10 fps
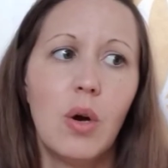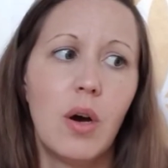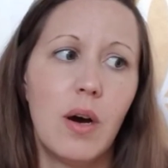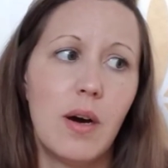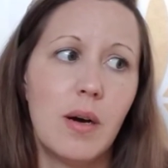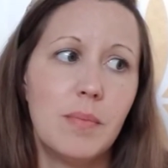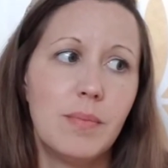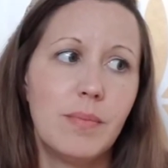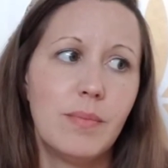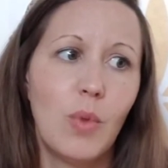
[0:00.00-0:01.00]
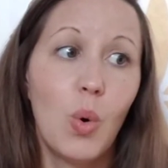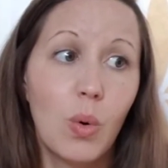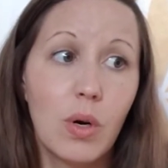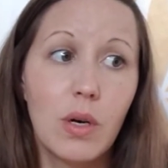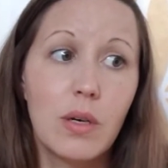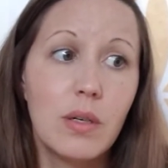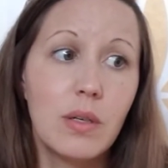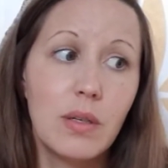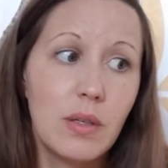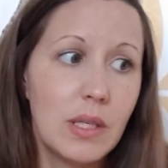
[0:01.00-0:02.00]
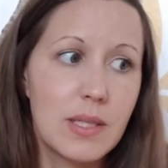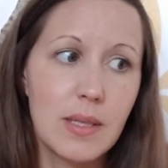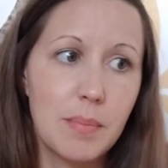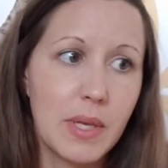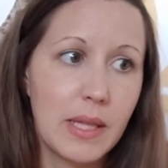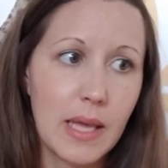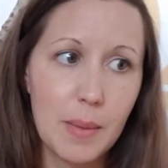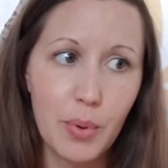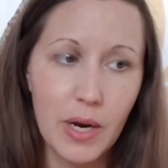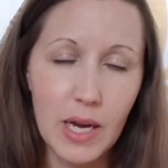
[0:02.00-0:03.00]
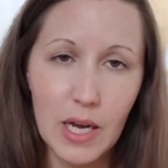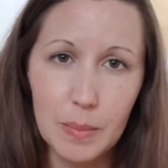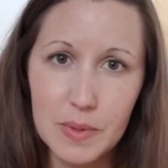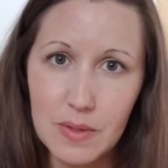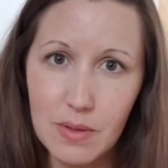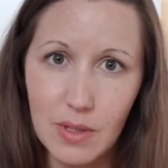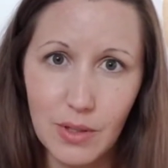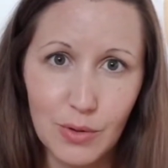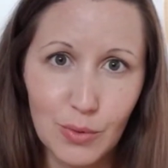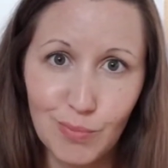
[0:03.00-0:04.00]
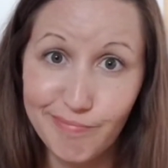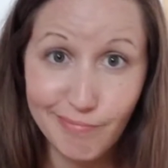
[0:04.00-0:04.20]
um, or is somebody that perhaps you know